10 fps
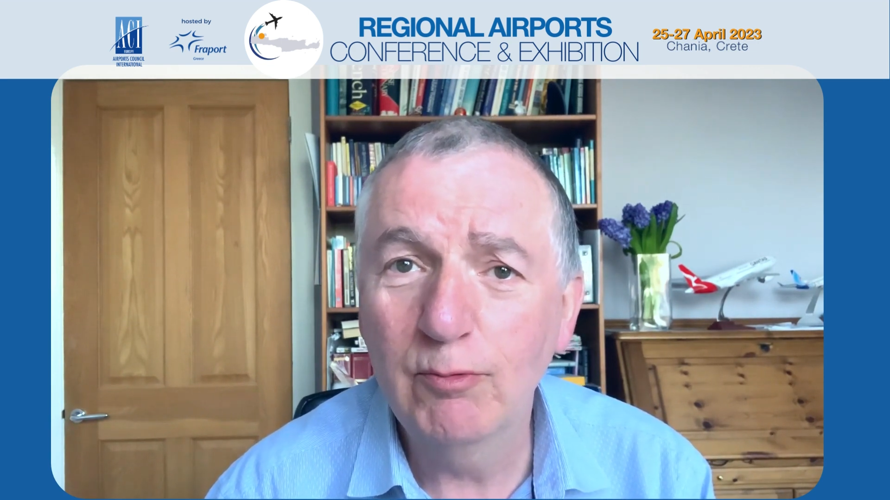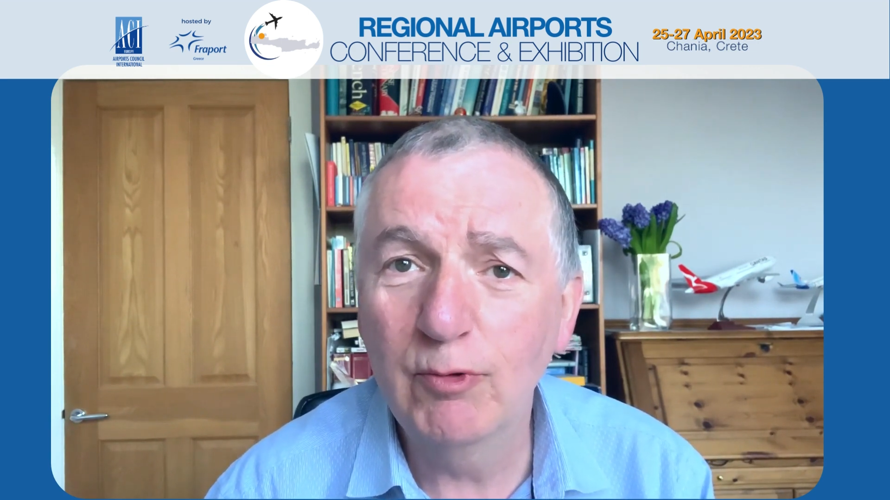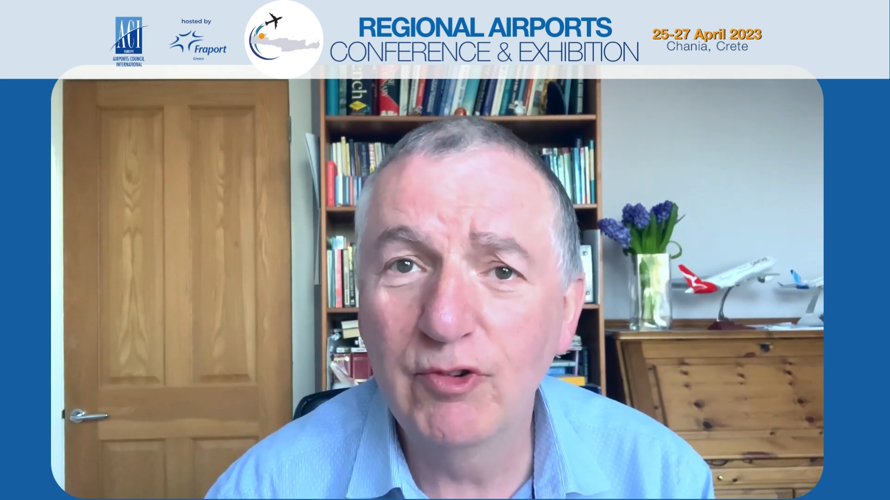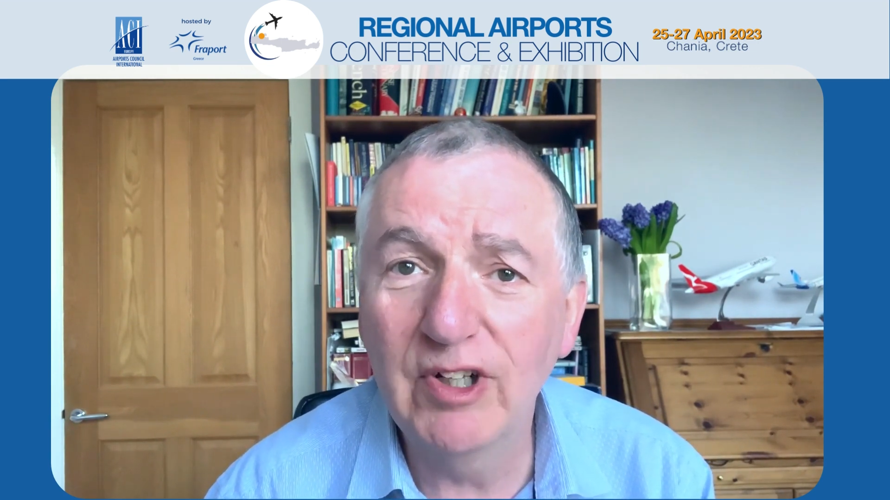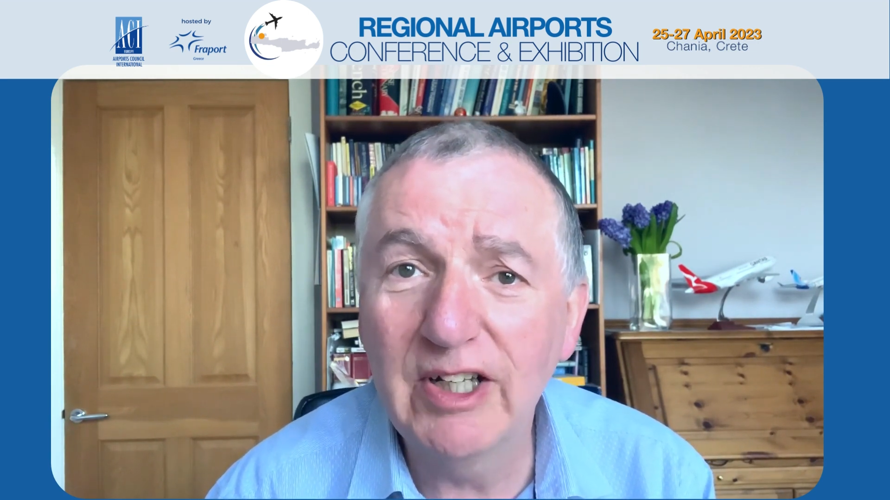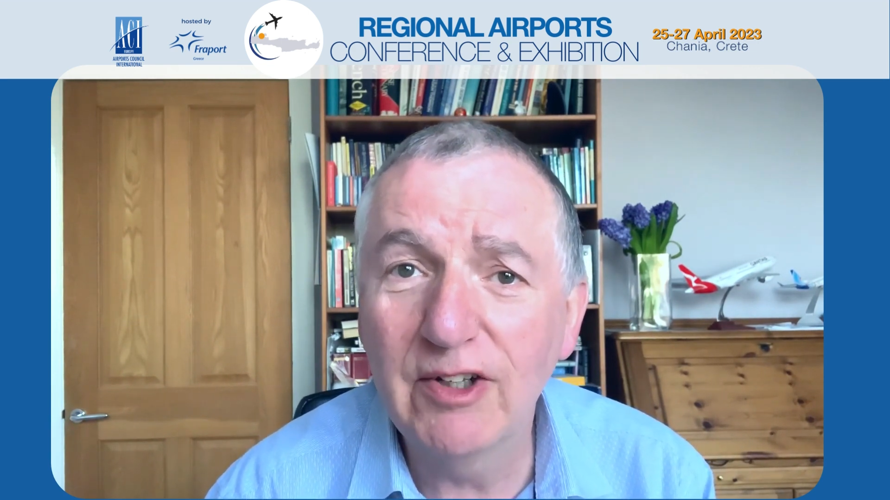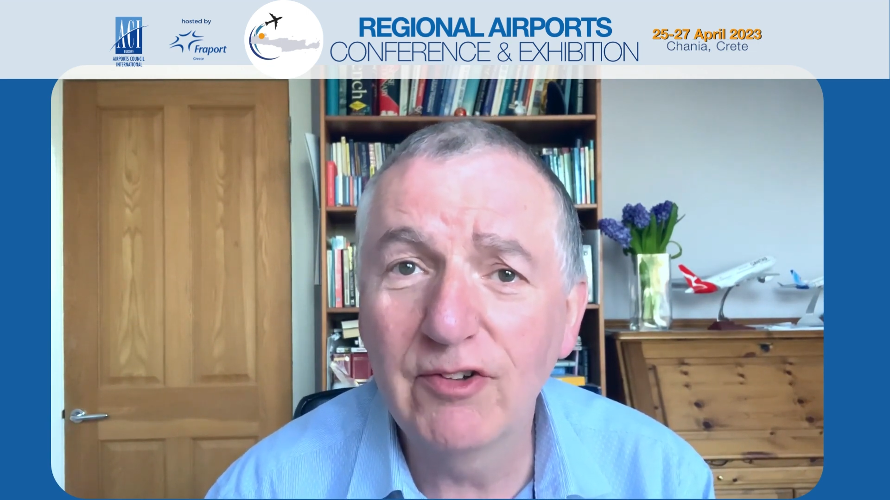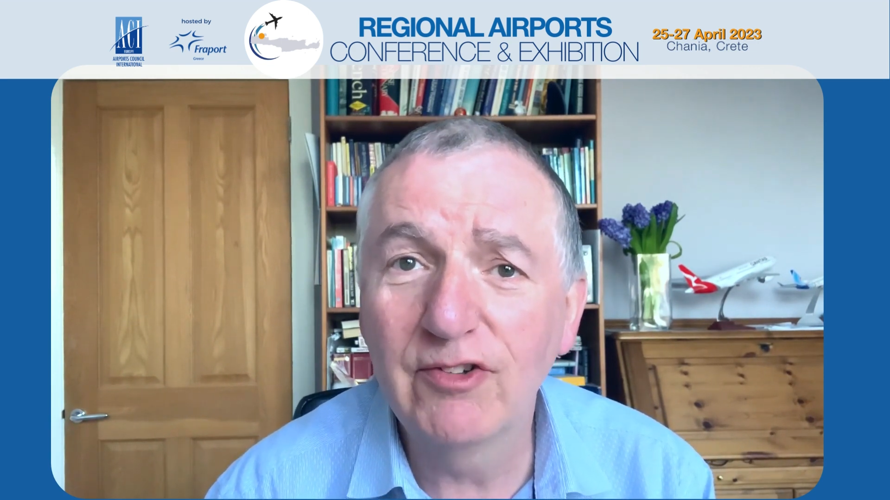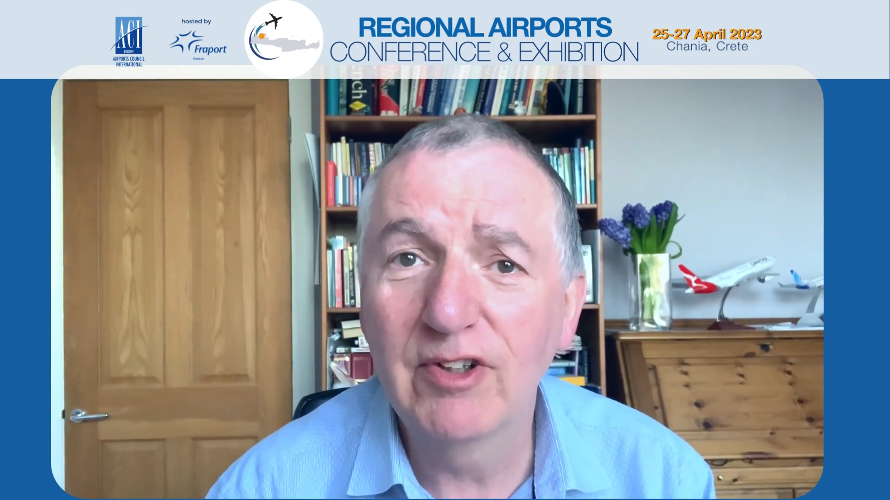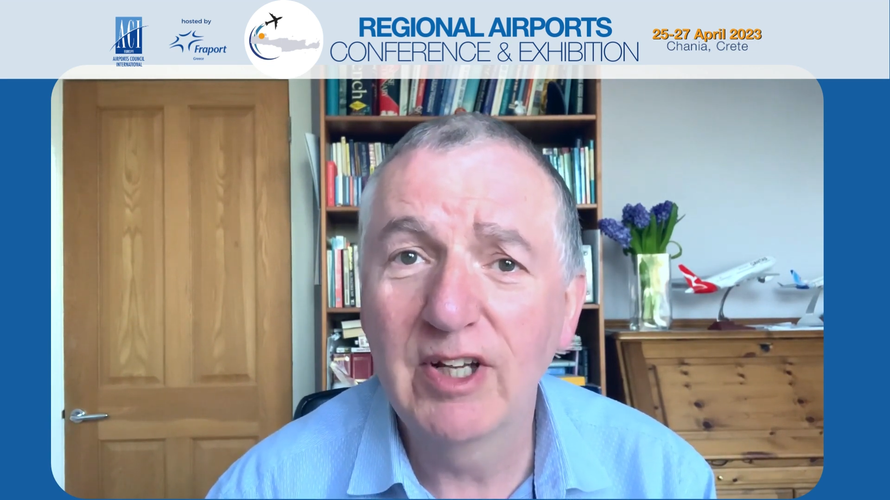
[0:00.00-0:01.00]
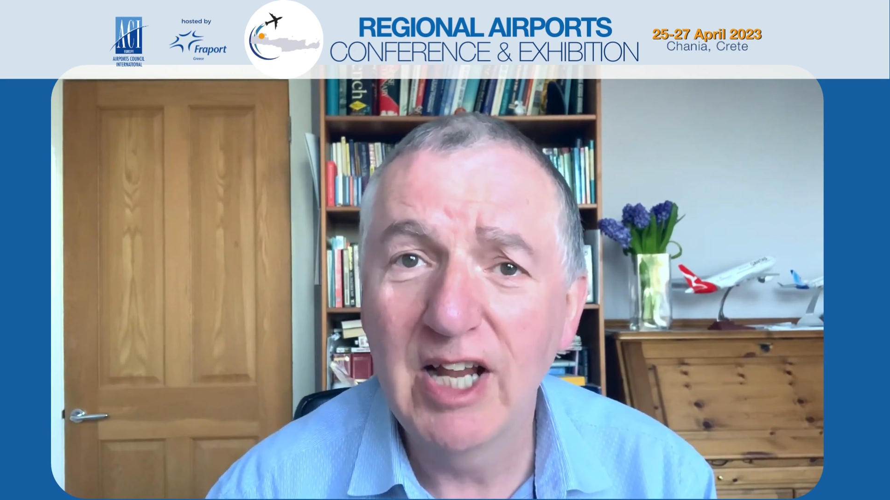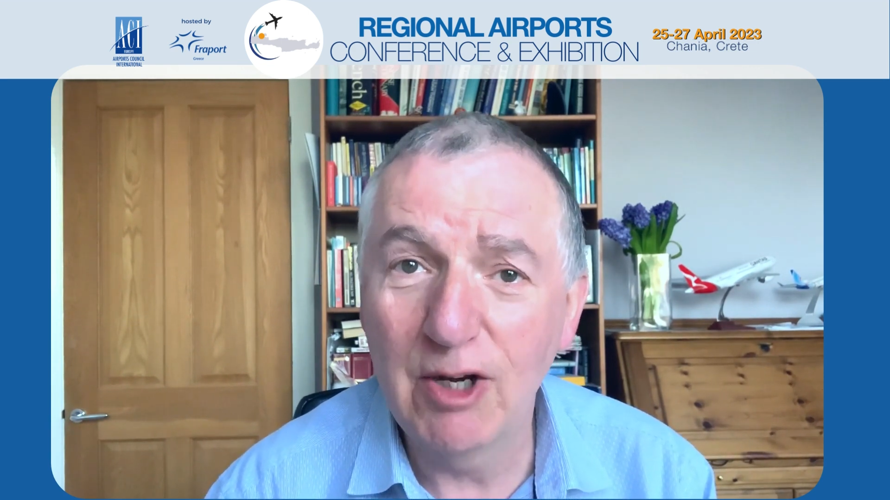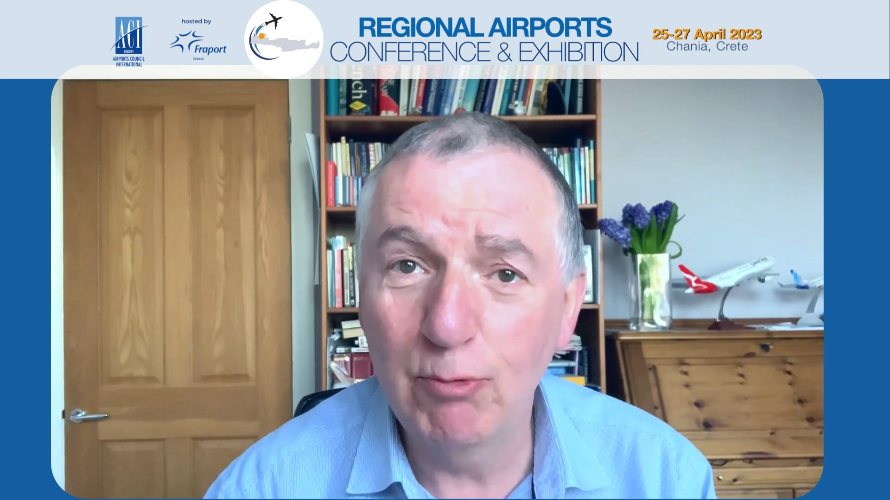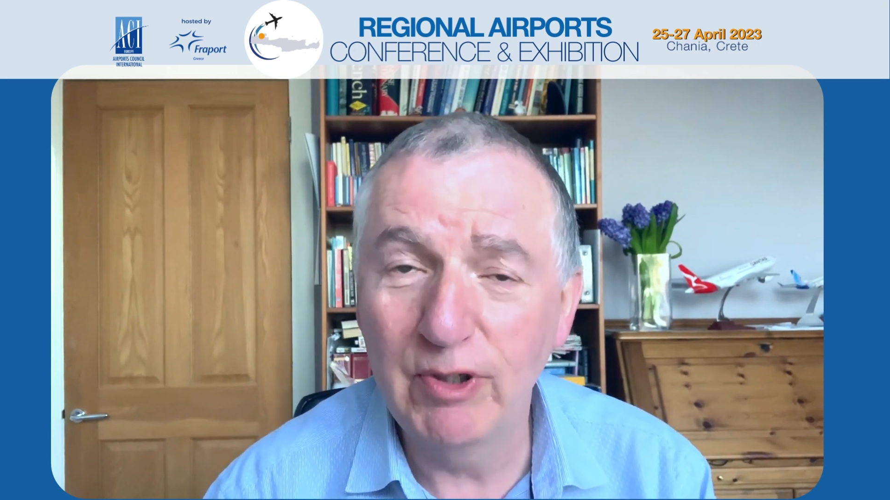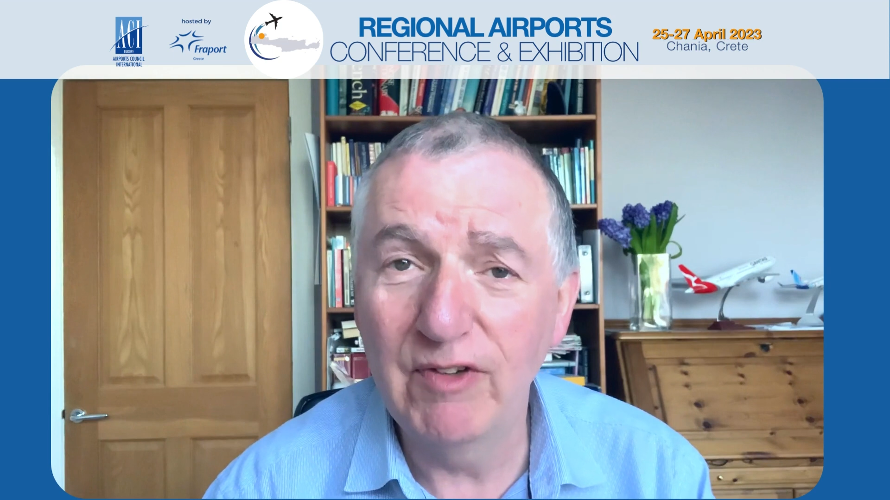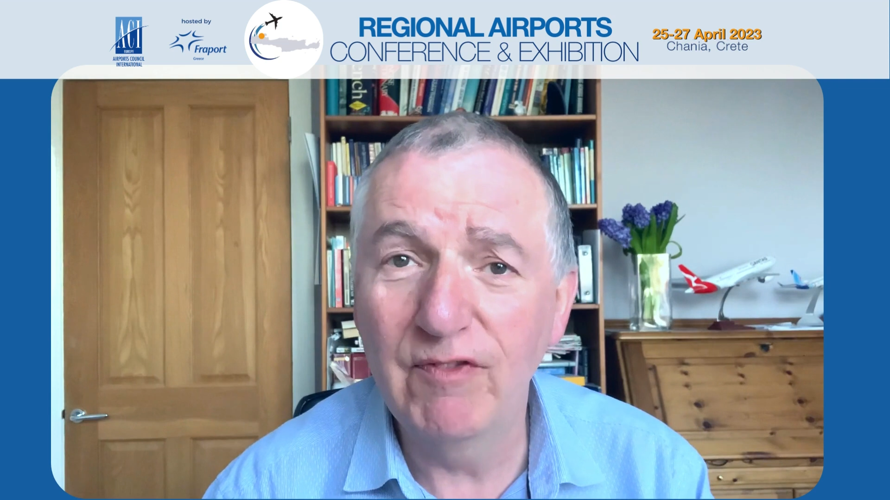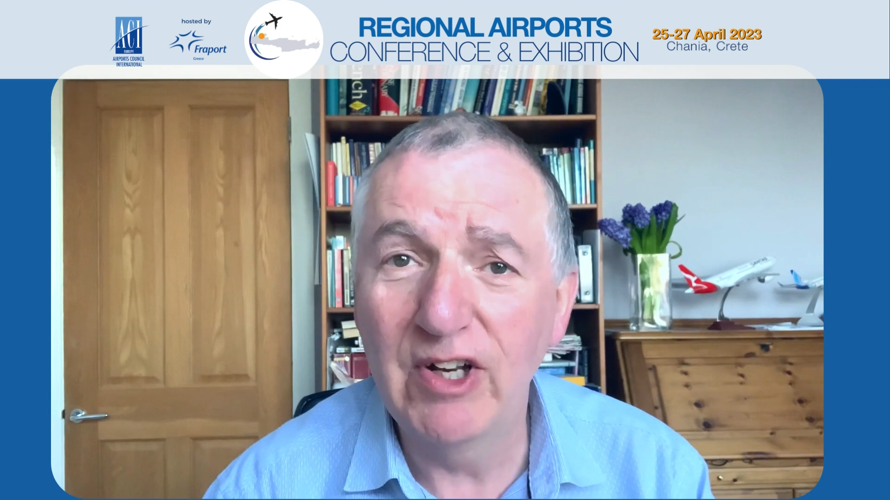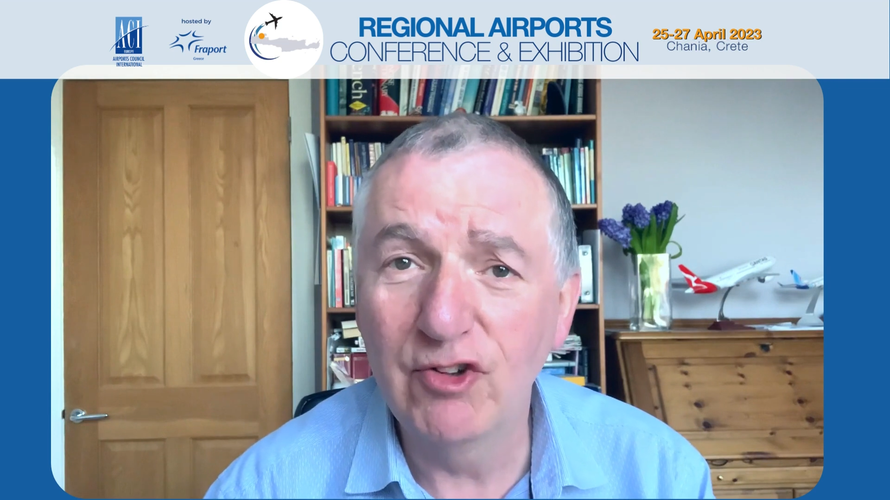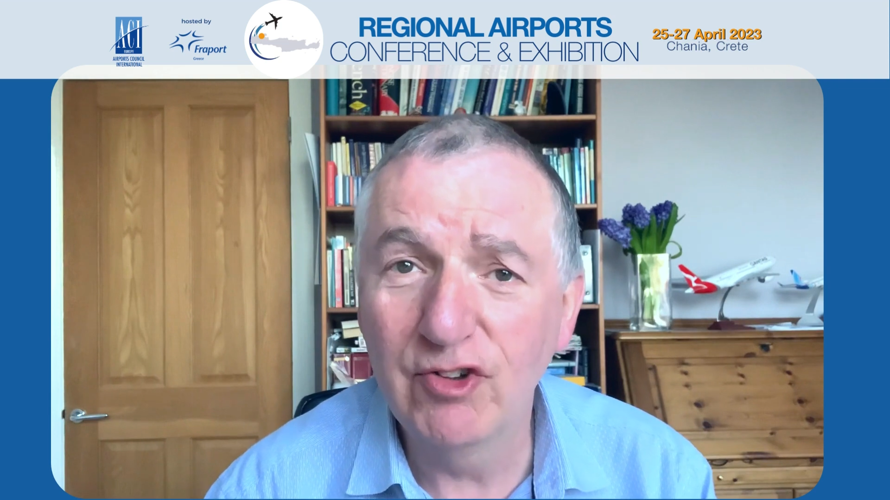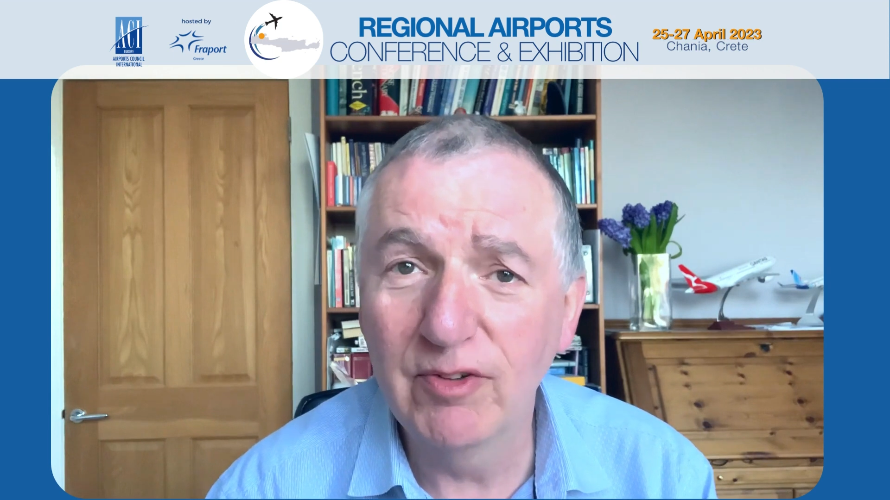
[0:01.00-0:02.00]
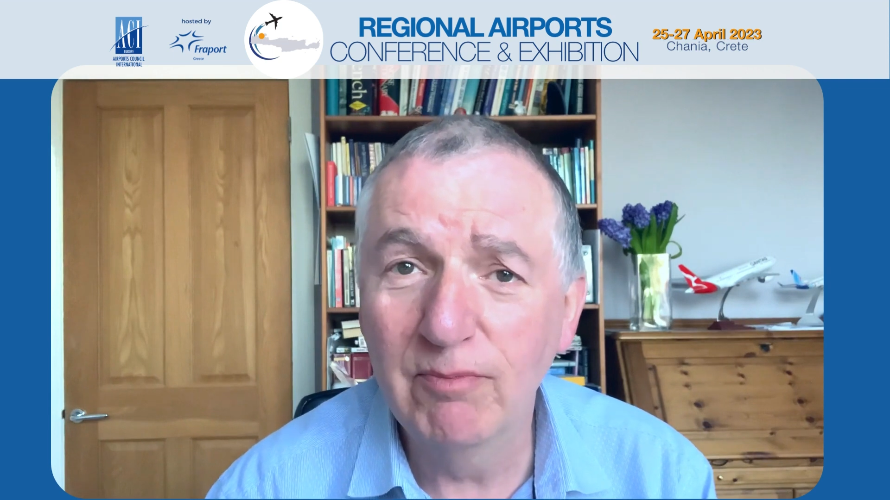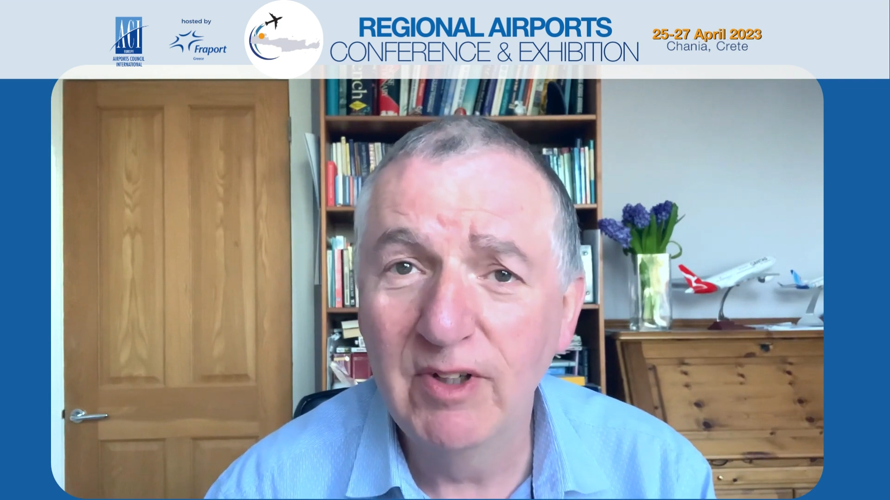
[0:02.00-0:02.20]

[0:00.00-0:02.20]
resilience and reinvention.